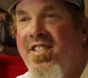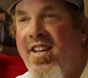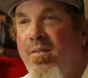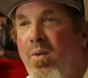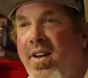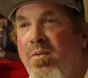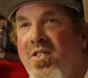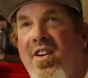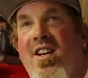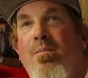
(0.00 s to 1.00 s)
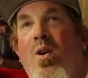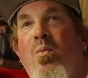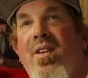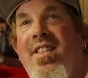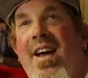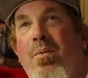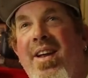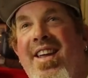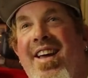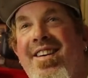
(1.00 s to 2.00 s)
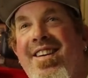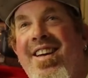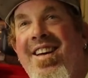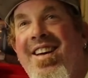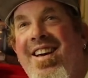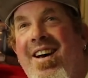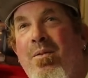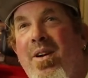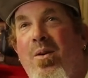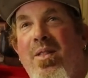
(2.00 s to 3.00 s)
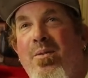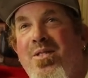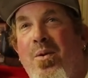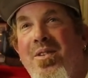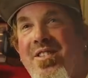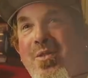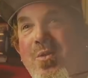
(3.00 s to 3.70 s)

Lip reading: to see what he was going to come home with that weekend. There was always a